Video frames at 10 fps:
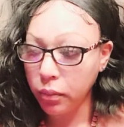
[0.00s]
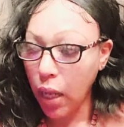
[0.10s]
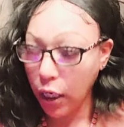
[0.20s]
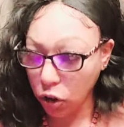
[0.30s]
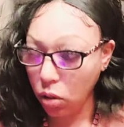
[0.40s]

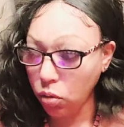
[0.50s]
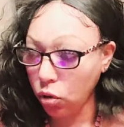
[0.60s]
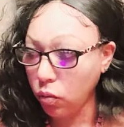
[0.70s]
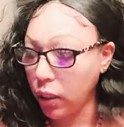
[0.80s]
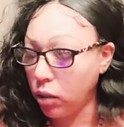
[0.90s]
I showed
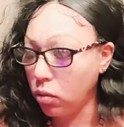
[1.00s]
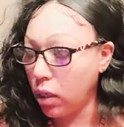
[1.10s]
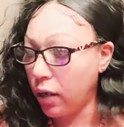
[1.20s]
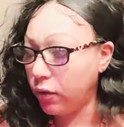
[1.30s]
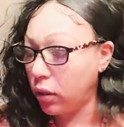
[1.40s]
you what their new
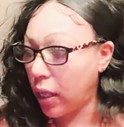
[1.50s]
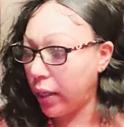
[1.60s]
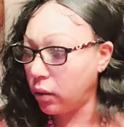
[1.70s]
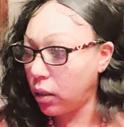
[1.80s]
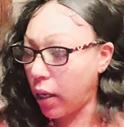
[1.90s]
love looked
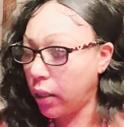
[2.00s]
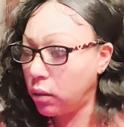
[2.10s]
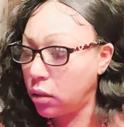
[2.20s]
like, okay?